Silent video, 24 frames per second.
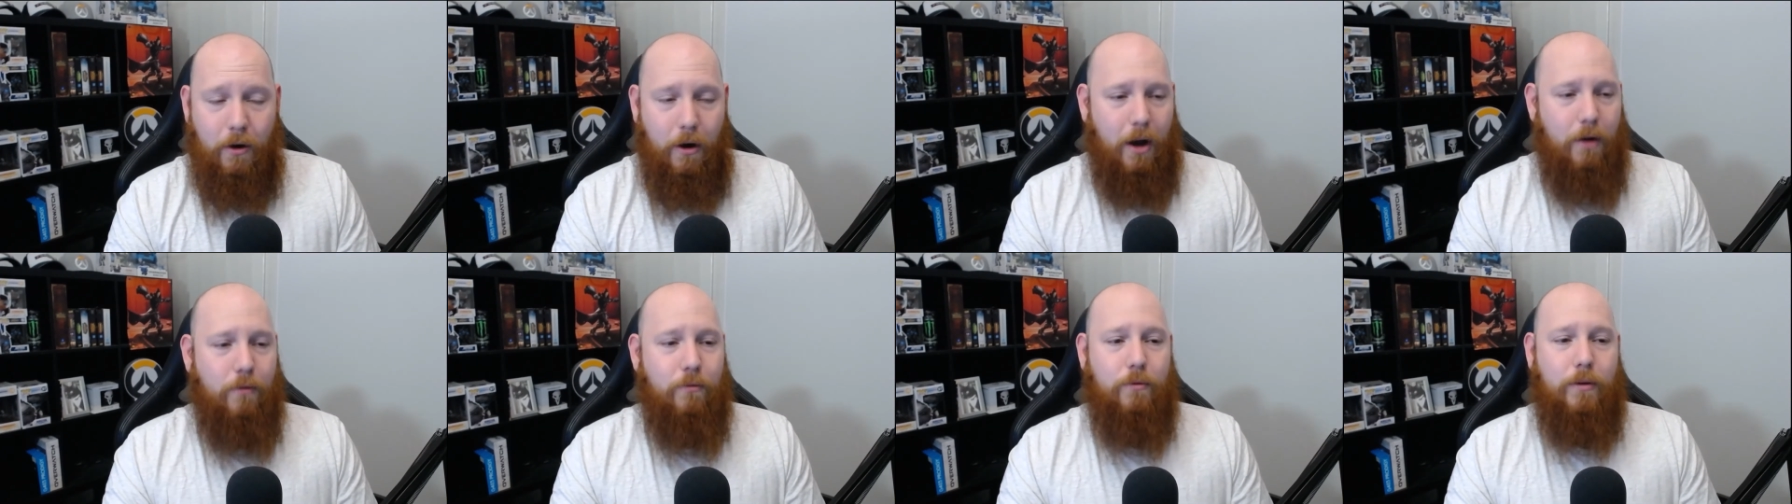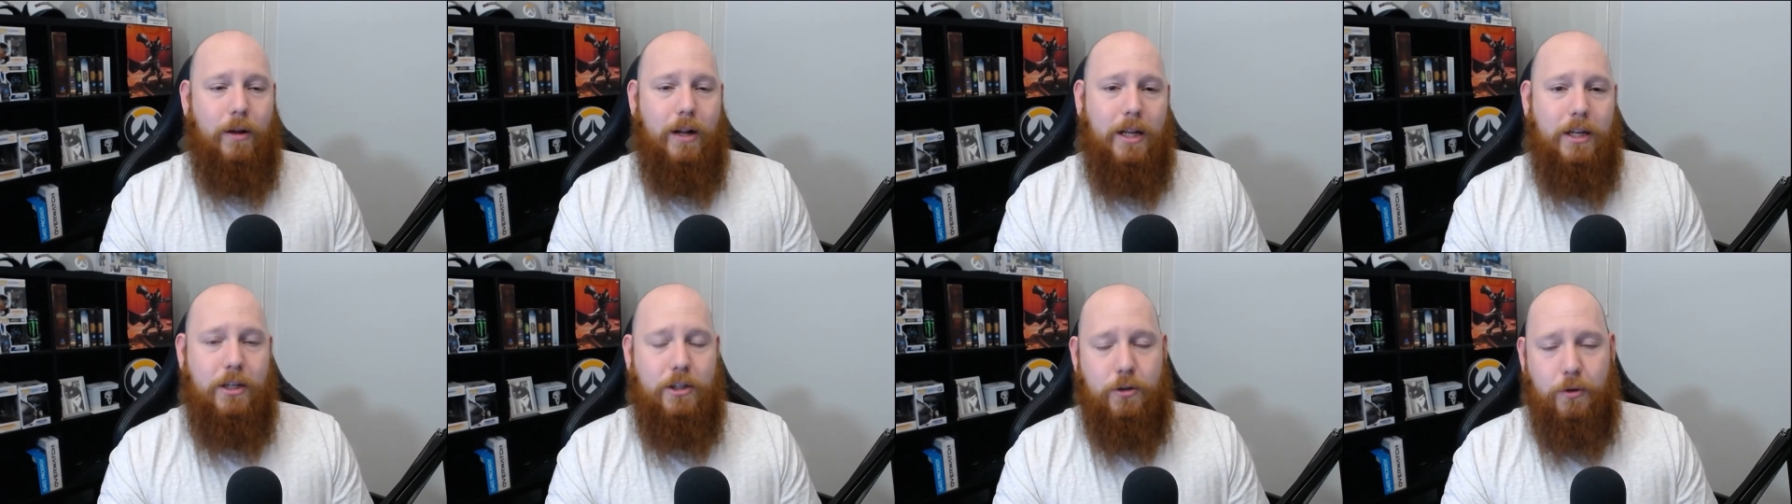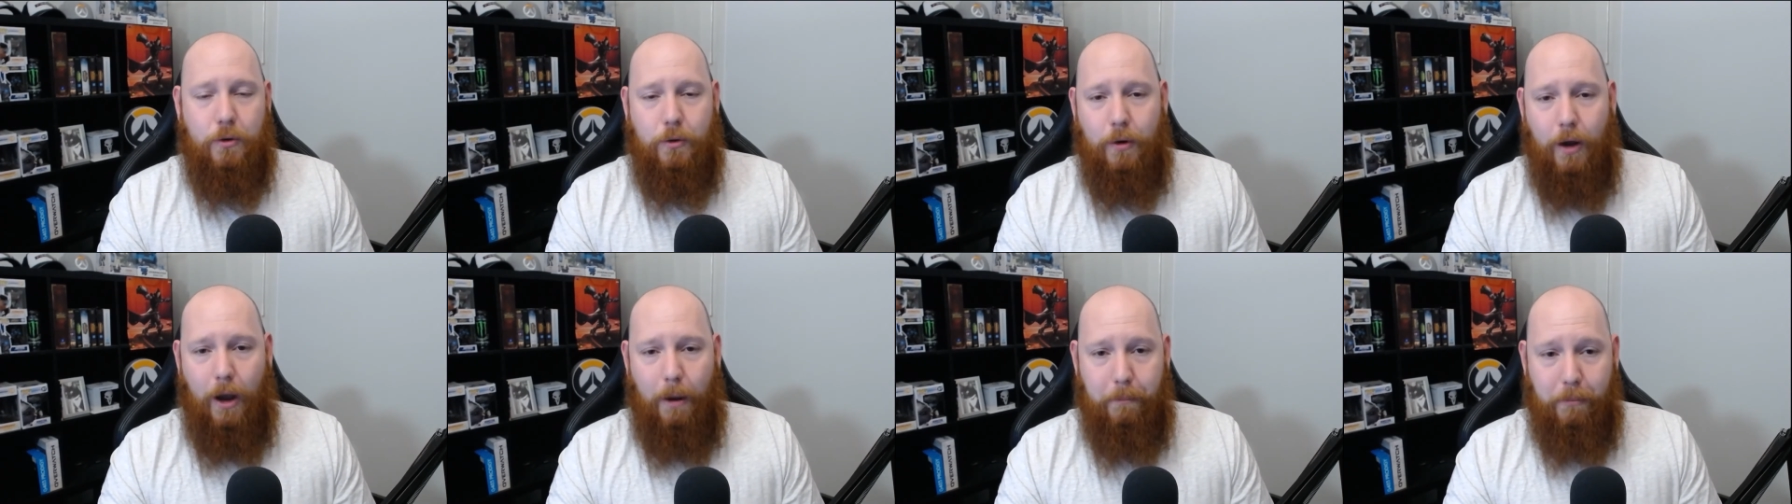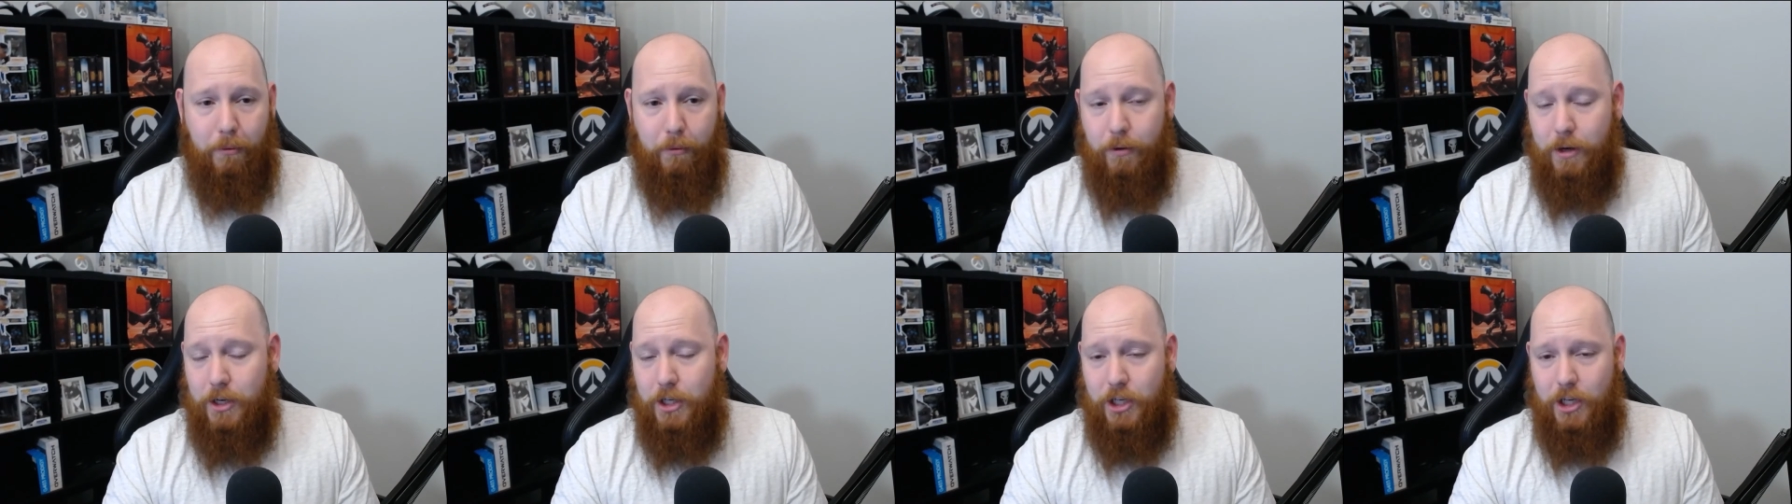I really do
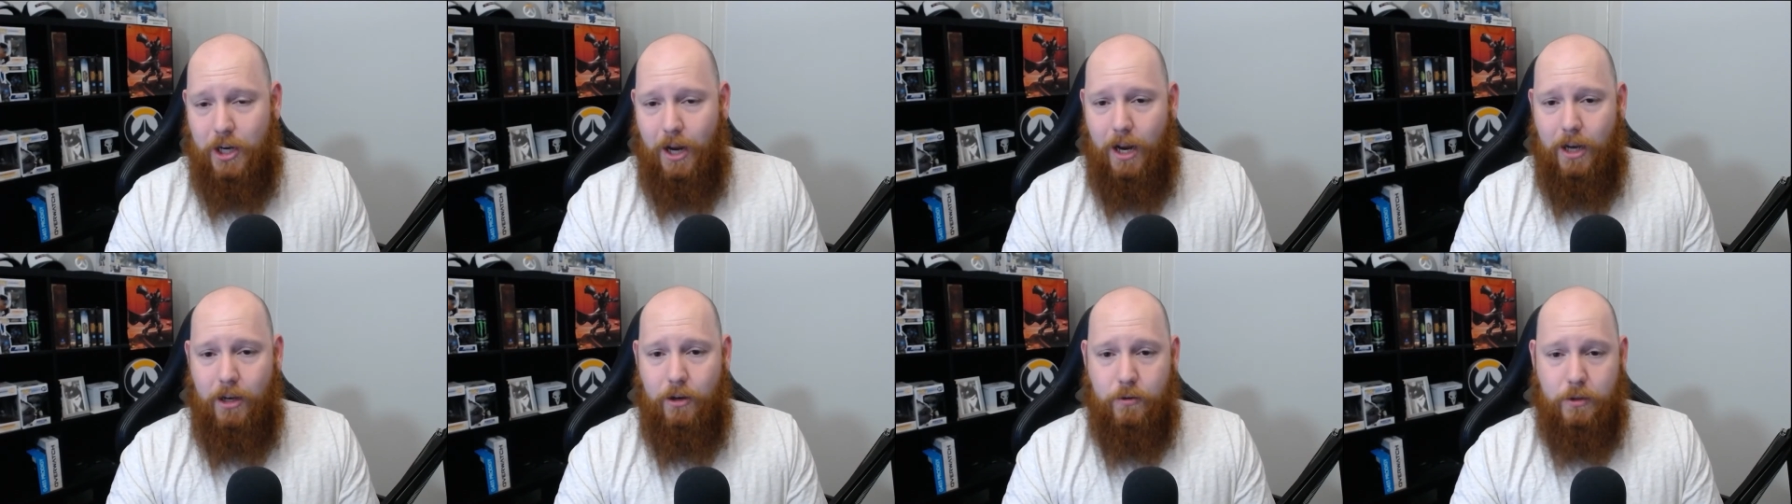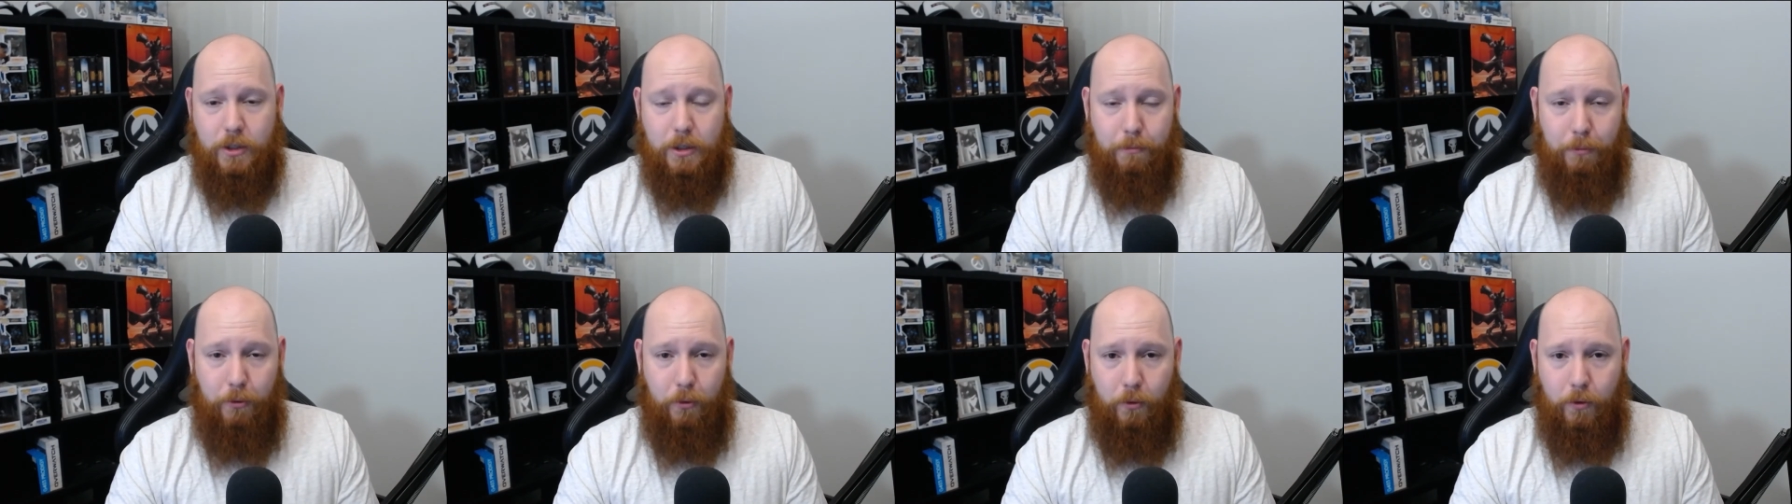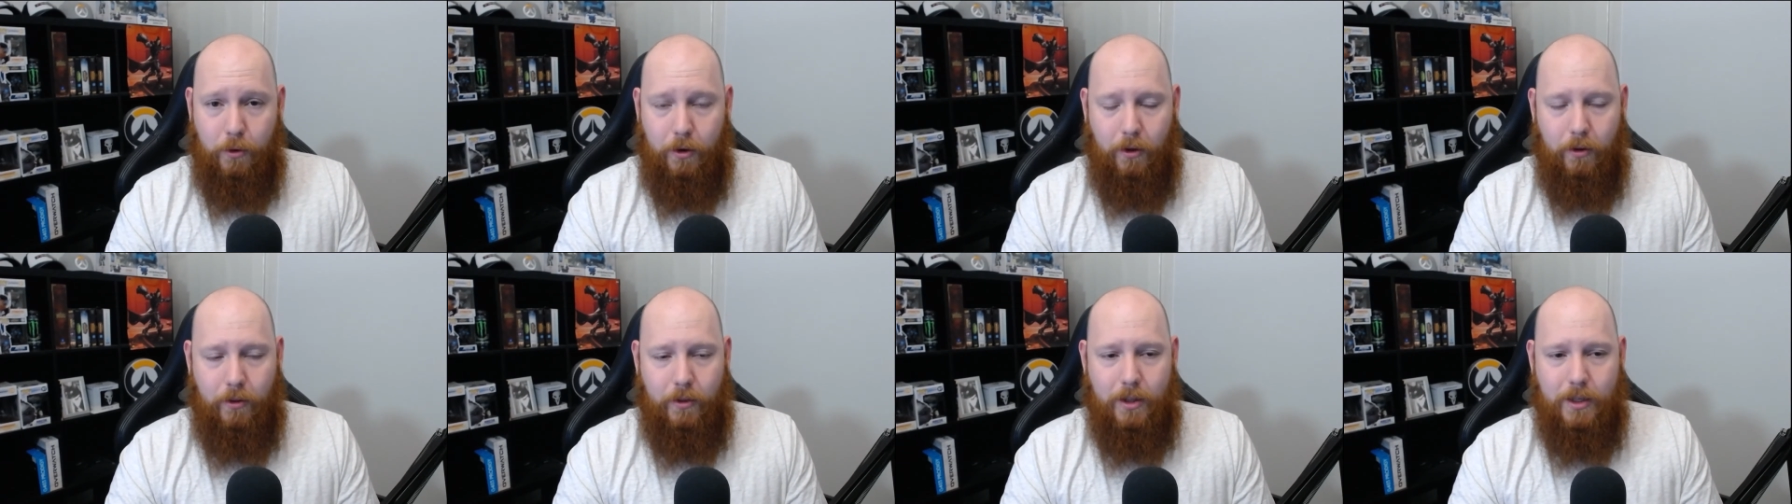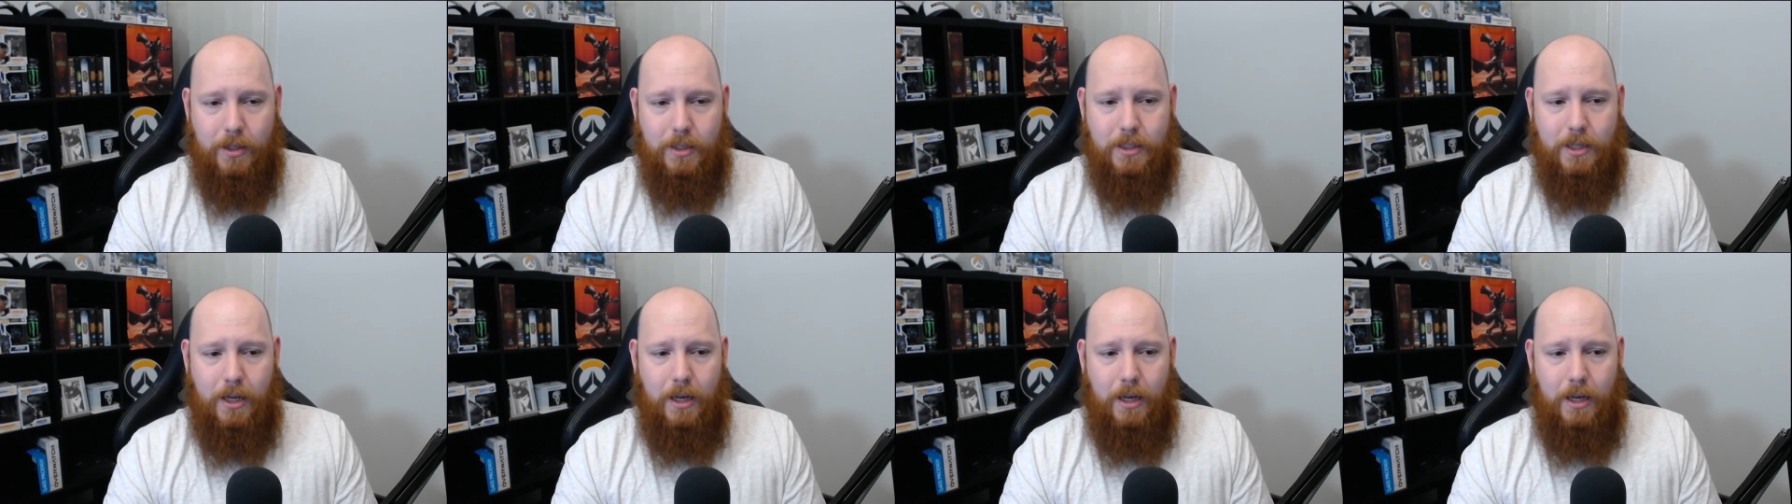appreciate your support on this.